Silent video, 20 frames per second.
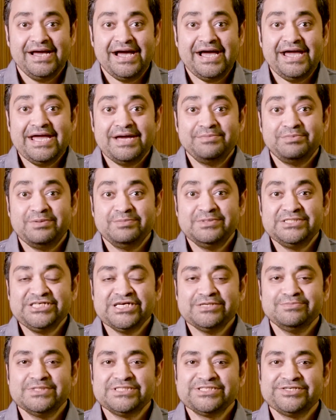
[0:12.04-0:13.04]
Hi, I'm
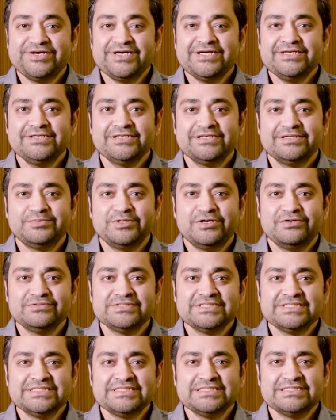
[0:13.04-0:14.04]
Abhishek Mishra,
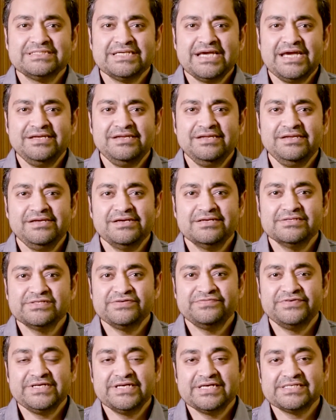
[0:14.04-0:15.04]
about eighteen years
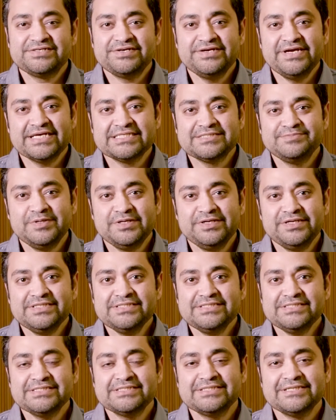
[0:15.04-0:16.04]
of industry
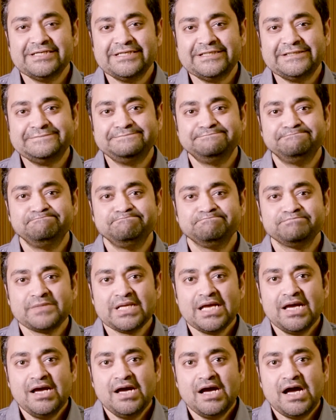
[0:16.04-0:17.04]
experience. Um,
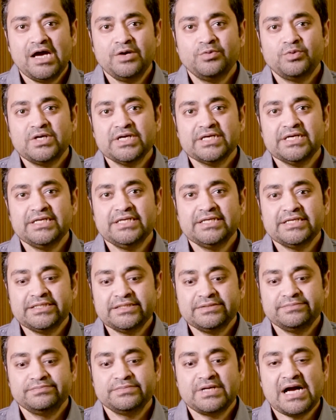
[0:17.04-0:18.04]
I work in
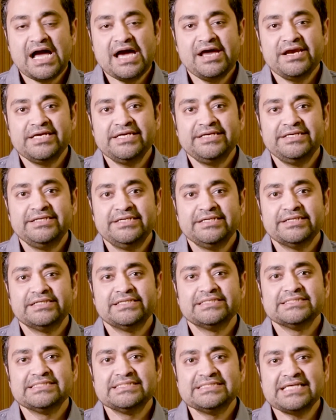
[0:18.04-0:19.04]
a higher-ed
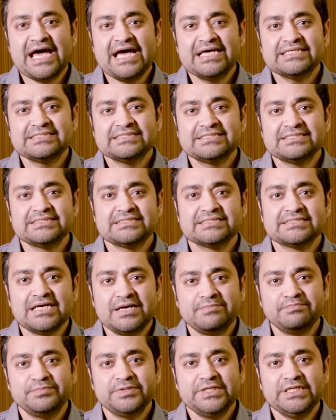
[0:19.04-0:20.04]
SaaS
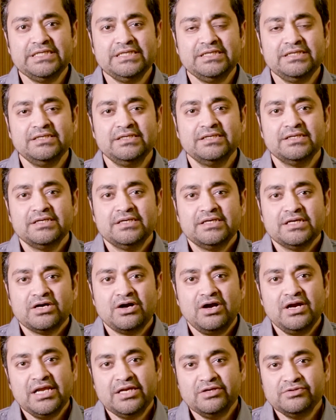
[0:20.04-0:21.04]
company
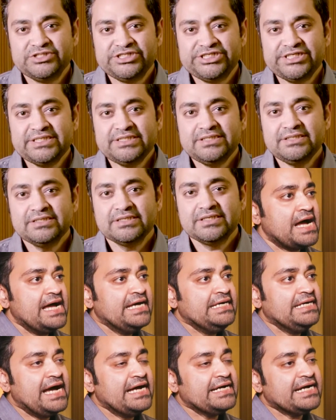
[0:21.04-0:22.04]
called Ellucian.
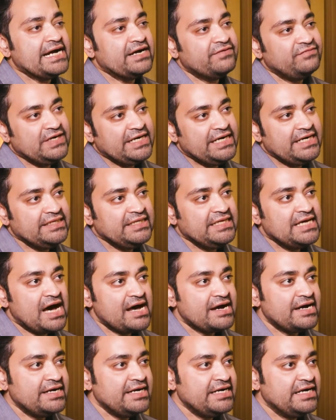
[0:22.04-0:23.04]
I, I kind of lead the
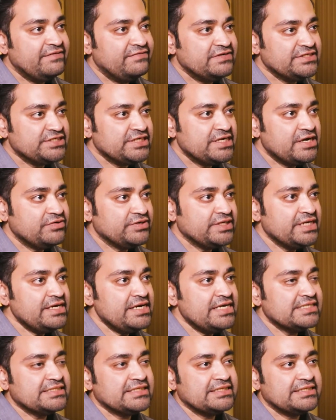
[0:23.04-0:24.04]
R and D division out
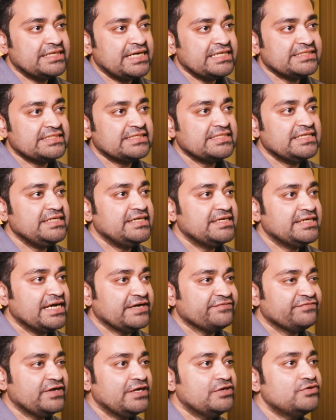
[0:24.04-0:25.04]
there as a, as a senior
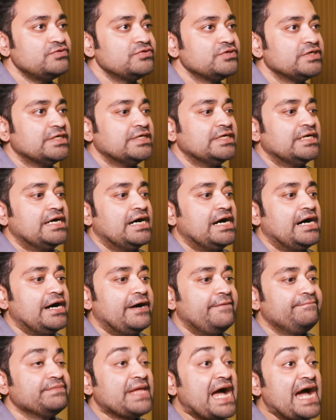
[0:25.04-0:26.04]
tech fellow.
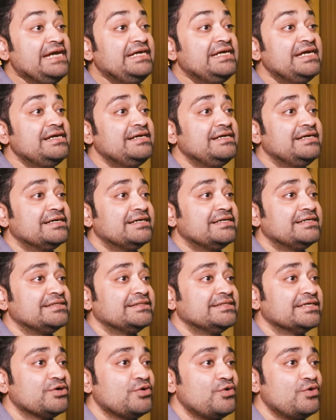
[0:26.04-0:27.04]
Um, I did uh,
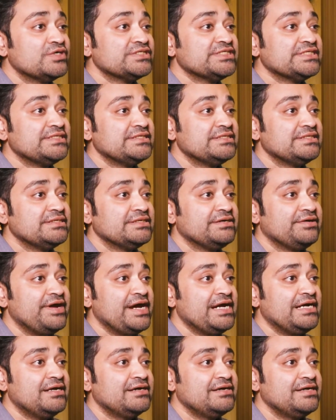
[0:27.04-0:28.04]
the course in
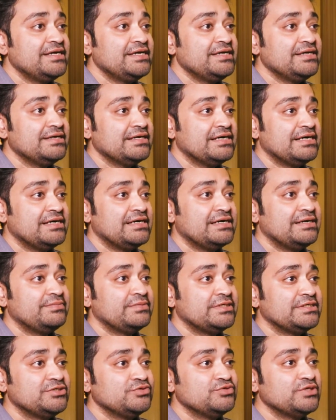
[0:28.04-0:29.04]
Great Learning
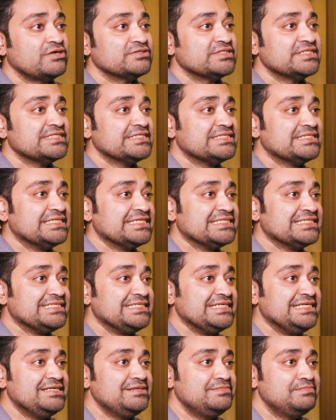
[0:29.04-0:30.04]
um, two thousand
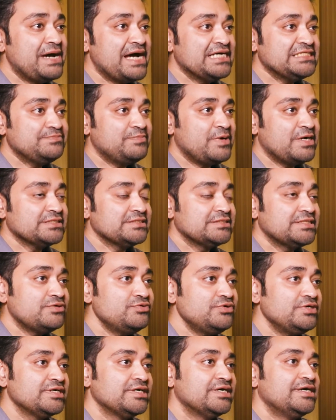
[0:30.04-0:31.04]
sixteen batch passed
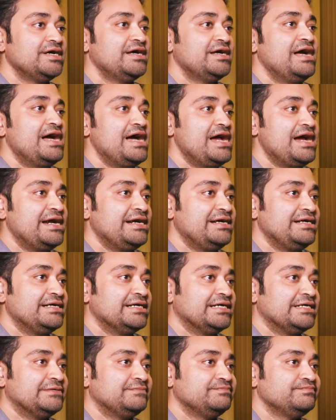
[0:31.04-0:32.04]
out, and
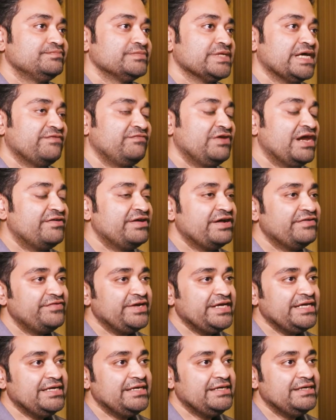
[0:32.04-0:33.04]
um, have loved
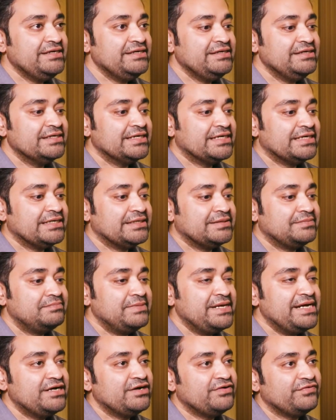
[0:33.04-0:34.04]
every uh,
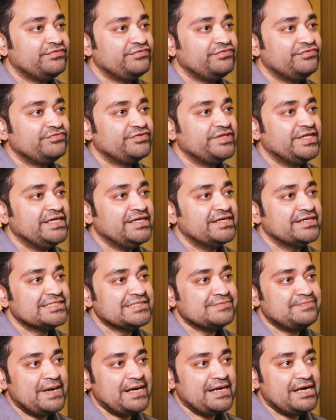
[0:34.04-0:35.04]
minute of the year
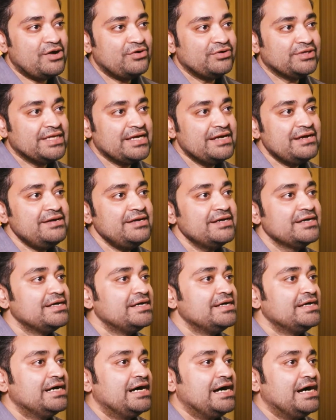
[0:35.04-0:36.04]
spent out there.
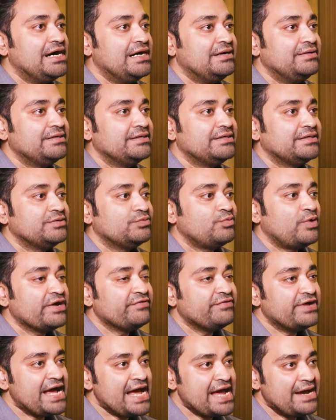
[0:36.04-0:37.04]
Uh, uh,
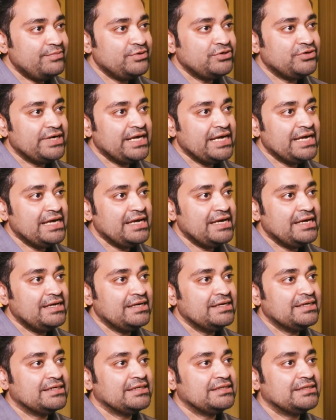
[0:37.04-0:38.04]
whatever I am
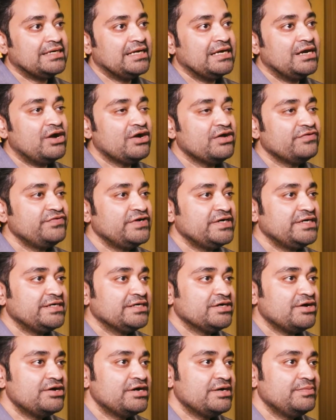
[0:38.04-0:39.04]
today, uh, a lot of
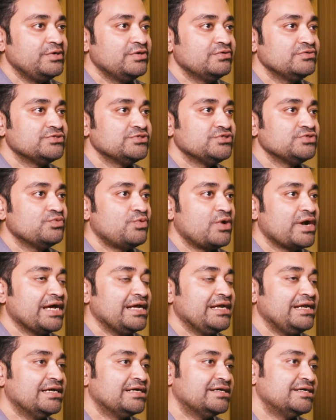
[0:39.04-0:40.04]
it contributes to what
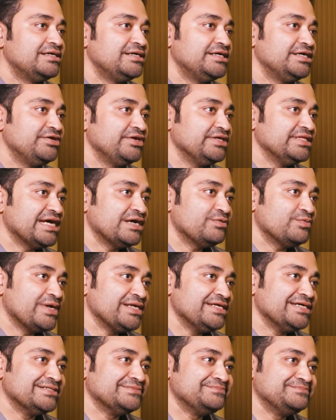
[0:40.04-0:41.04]
I learned during that
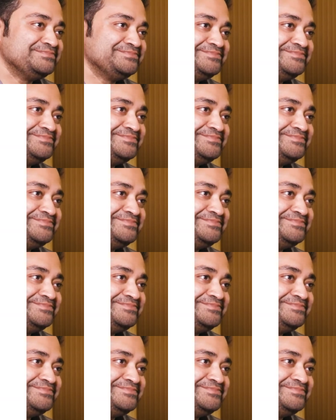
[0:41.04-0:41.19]
one year.